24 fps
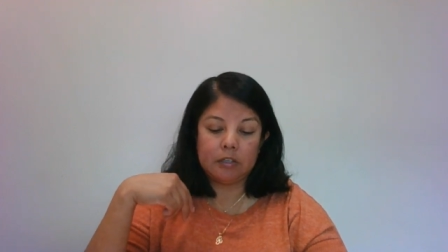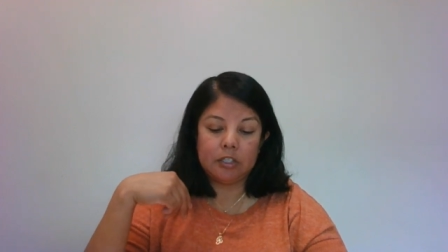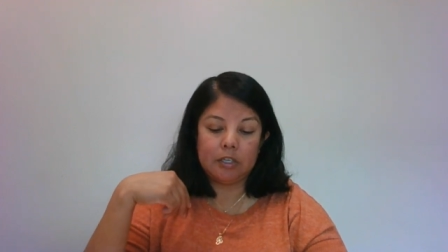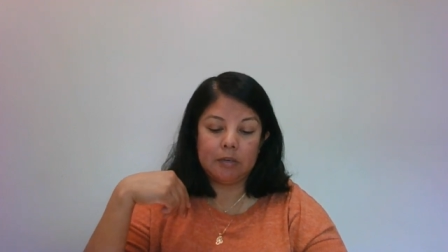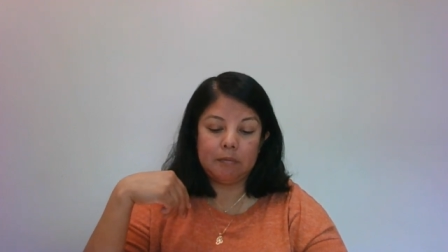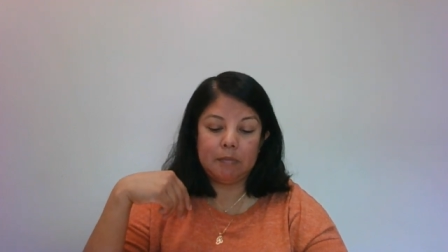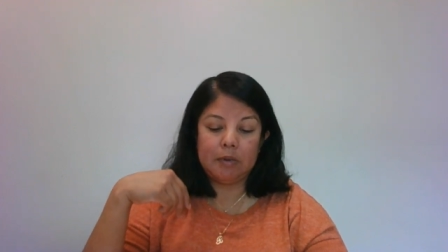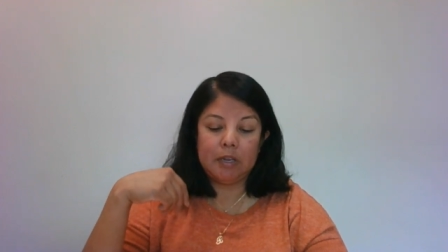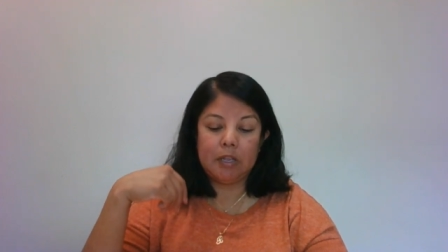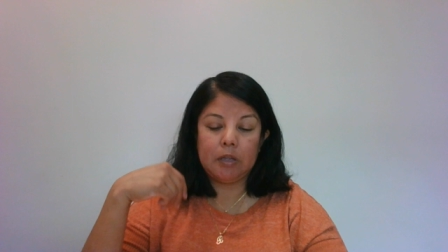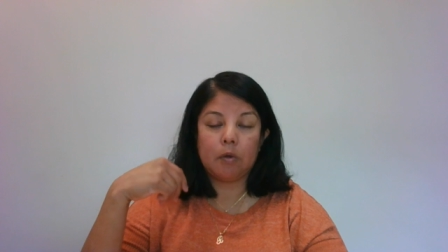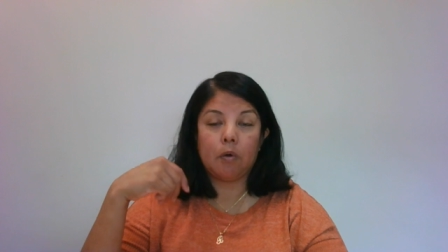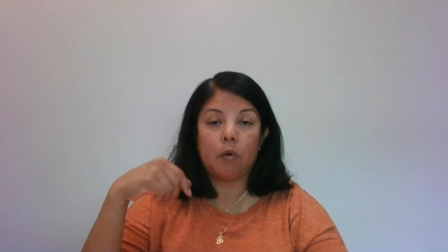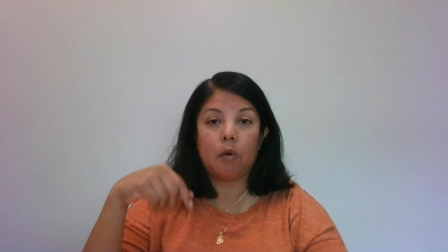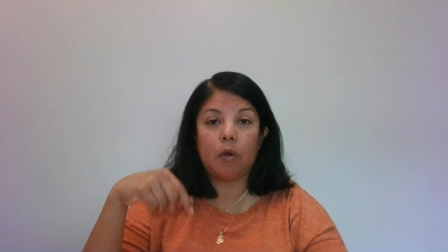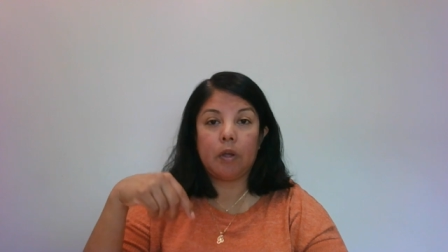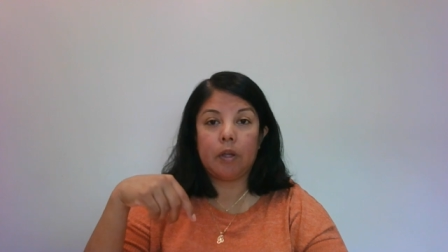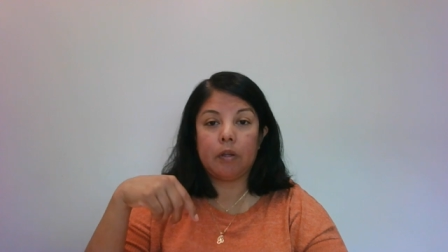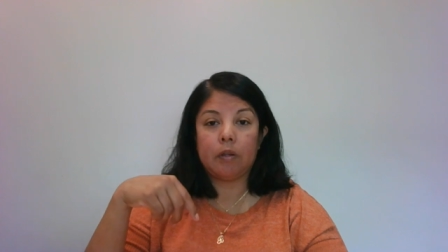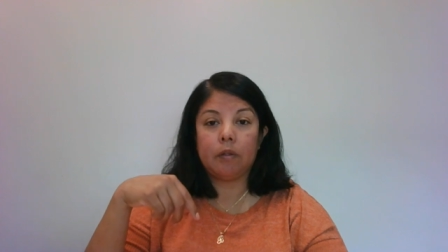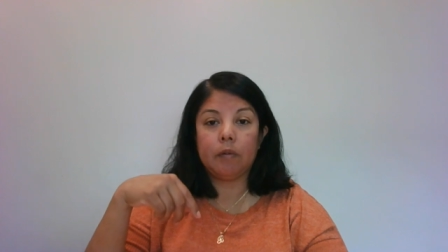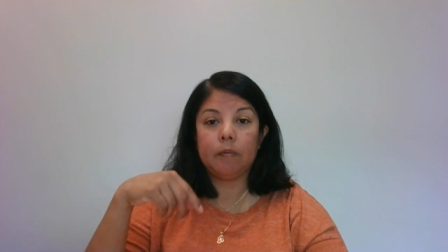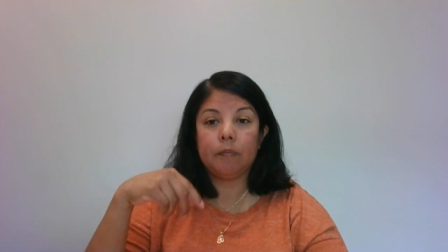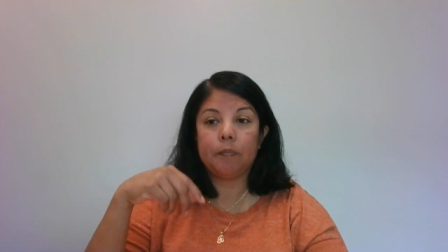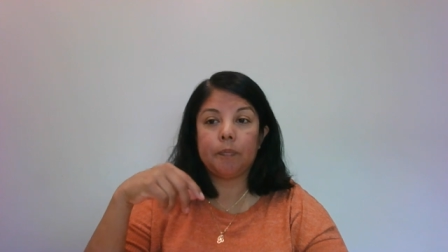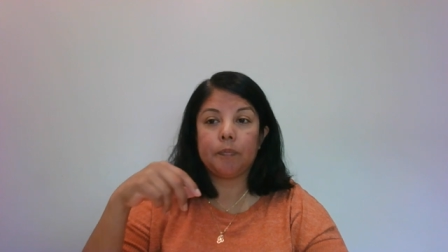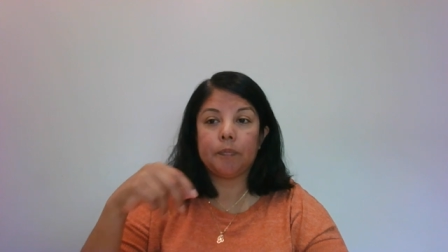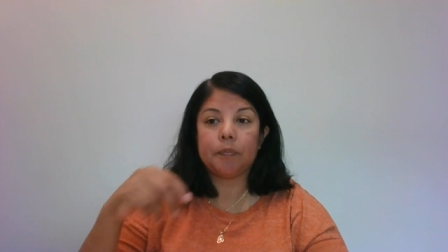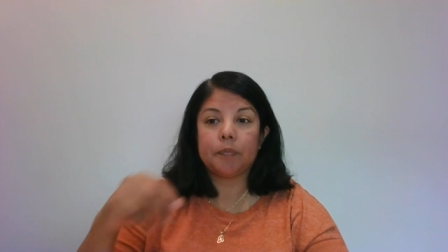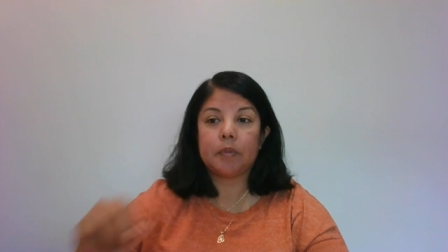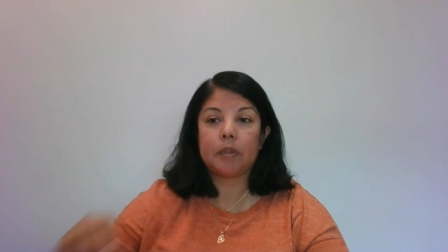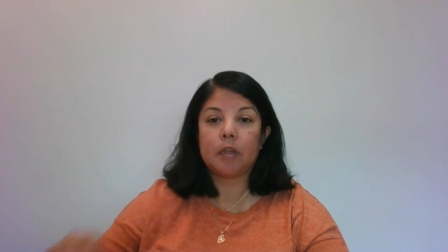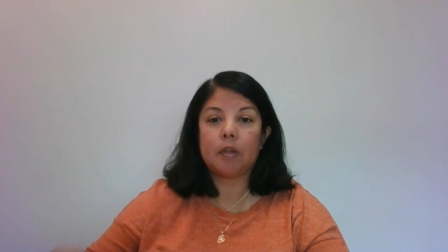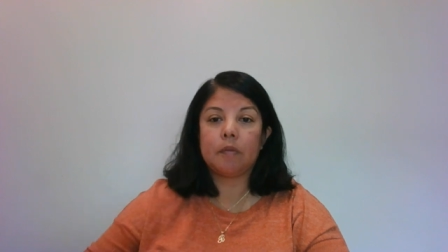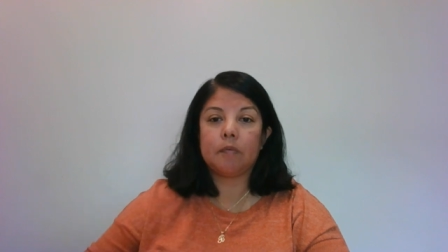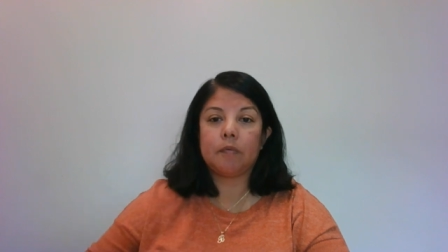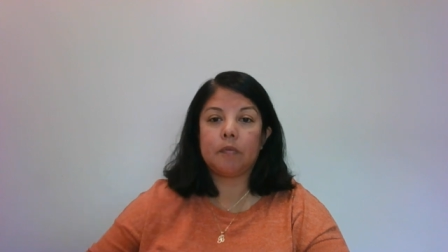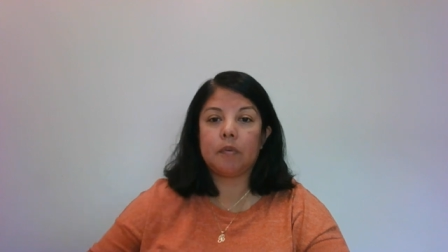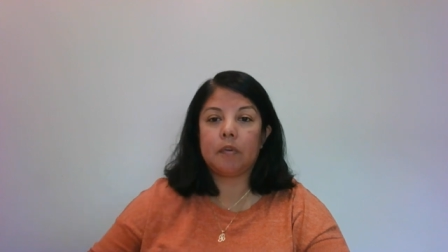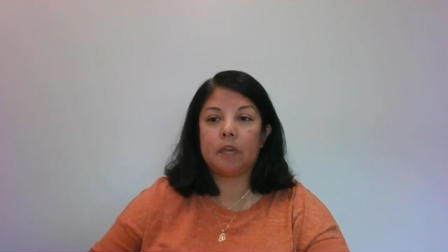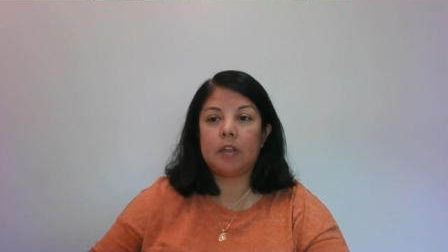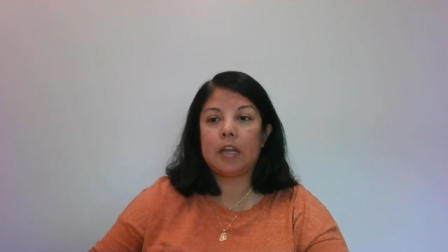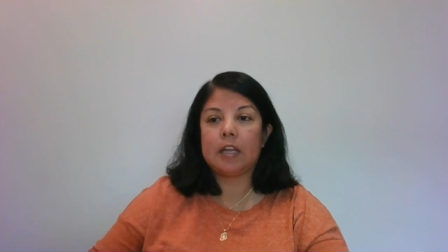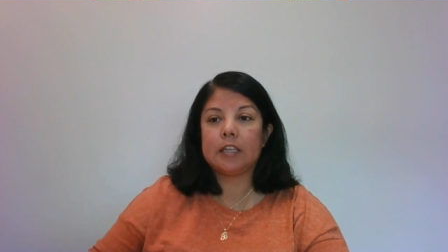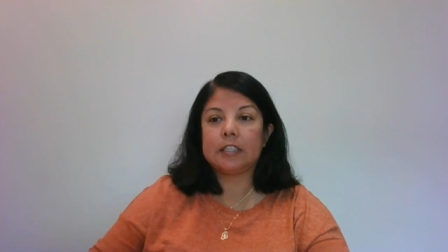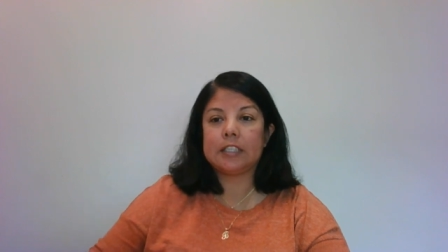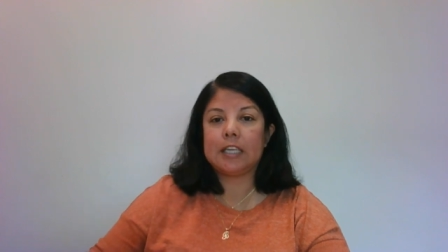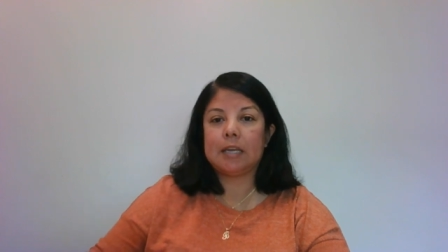chimney coil for
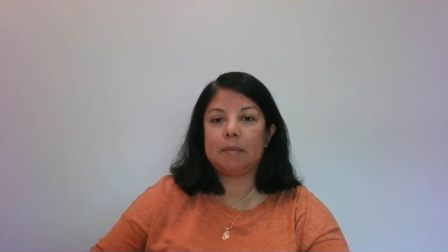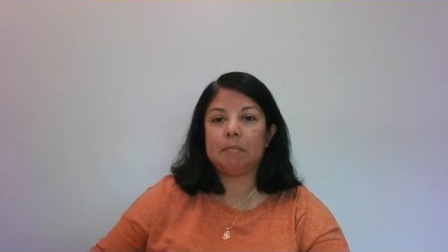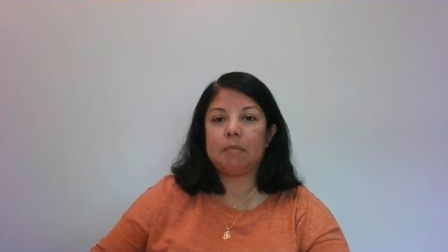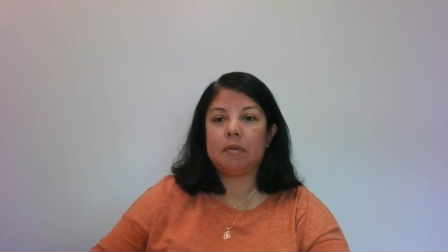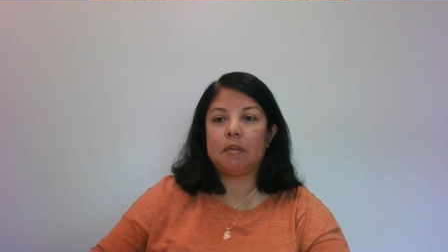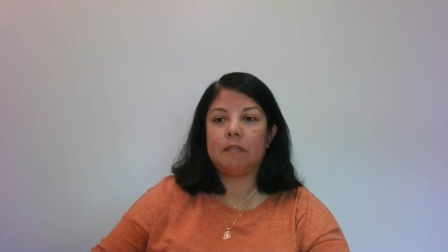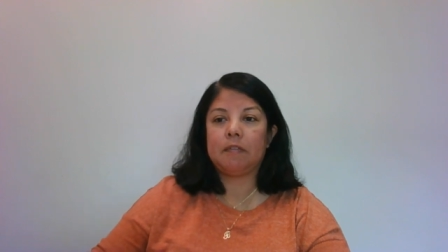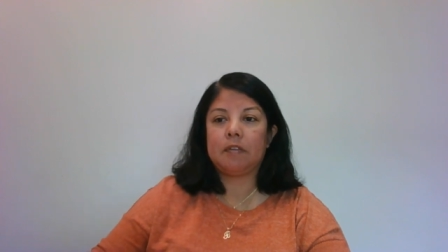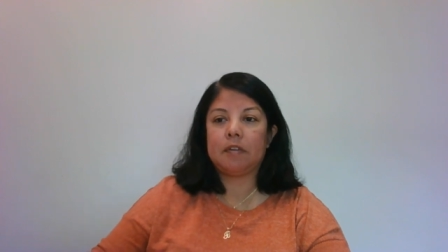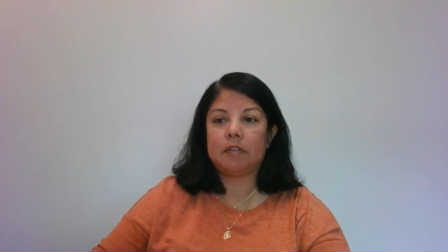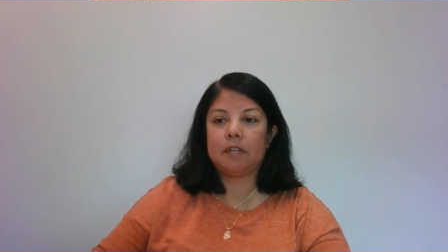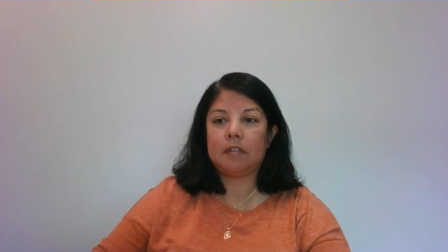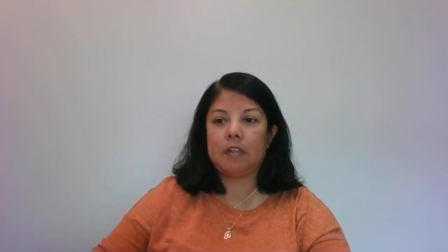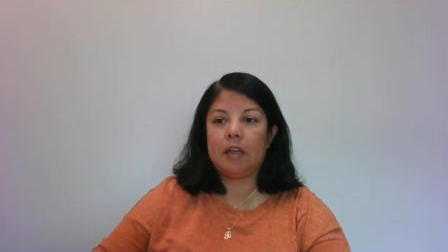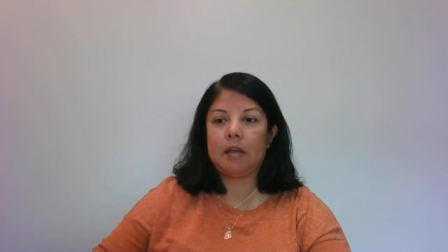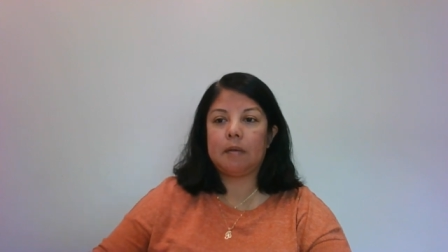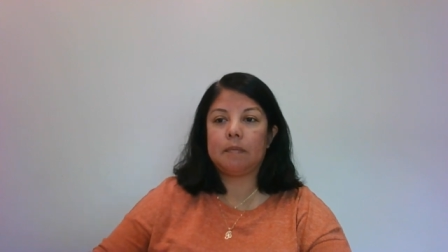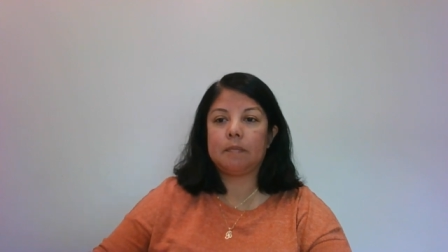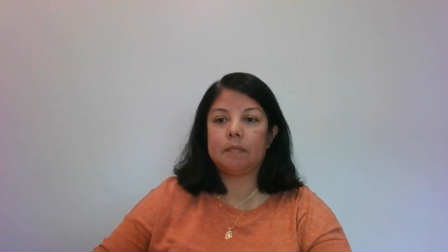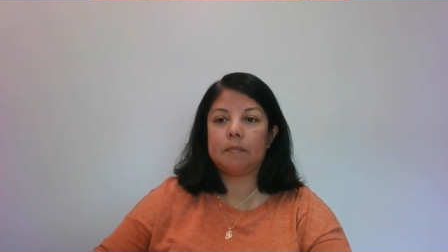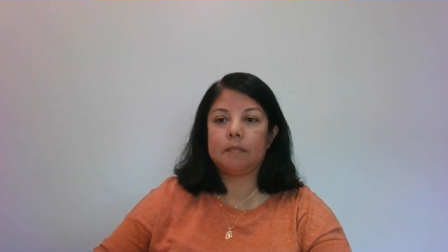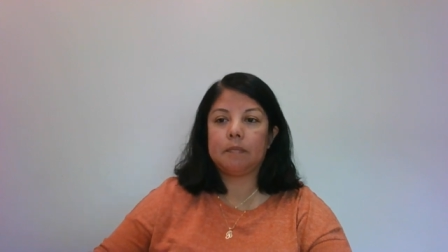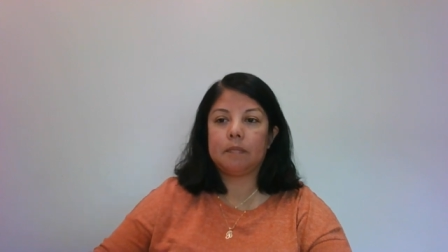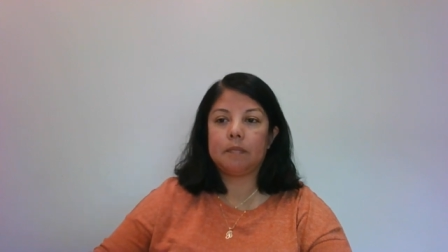that type of exam.